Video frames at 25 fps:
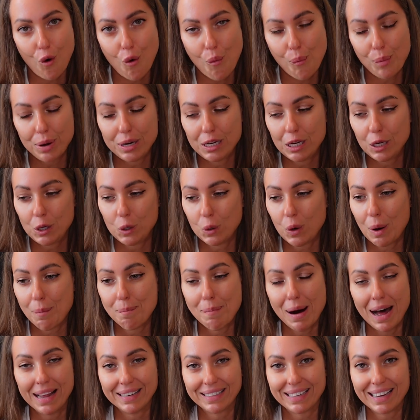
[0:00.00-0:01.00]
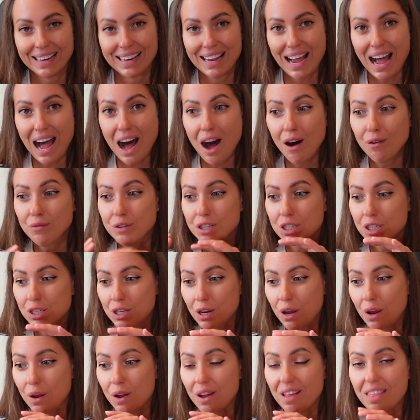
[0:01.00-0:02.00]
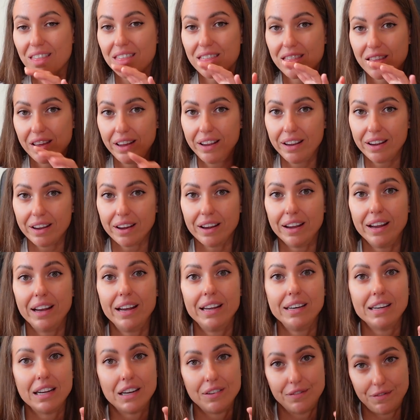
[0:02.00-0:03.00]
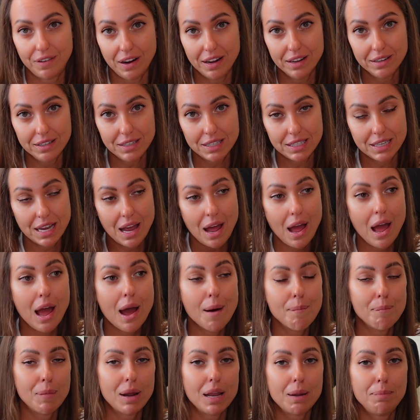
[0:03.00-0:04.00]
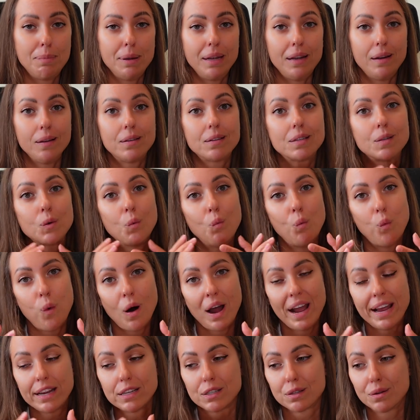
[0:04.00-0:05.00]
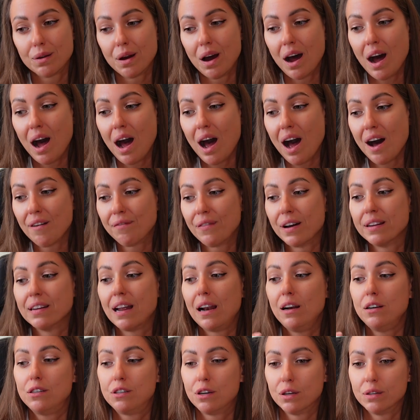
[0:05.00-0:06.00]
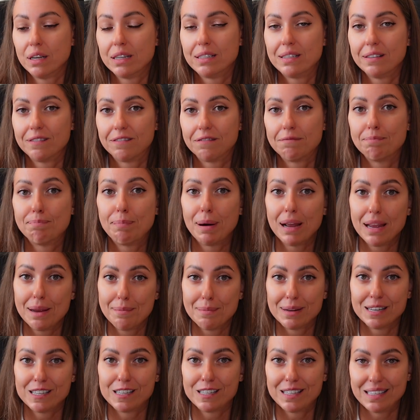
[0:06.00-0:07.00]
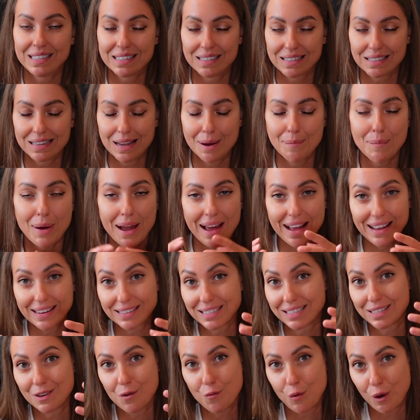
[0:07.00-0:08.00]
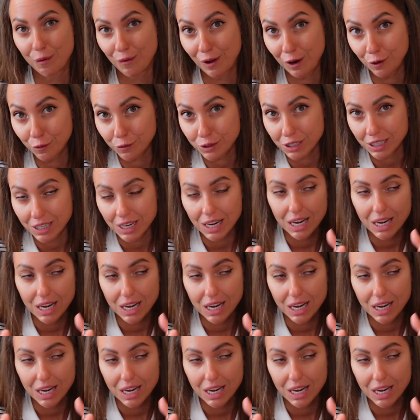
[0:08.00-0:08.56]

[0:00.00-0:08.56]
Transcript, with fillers: opening you a bank account. So think in advance. Maybe it's wise to have an alternative payment system as Revolut.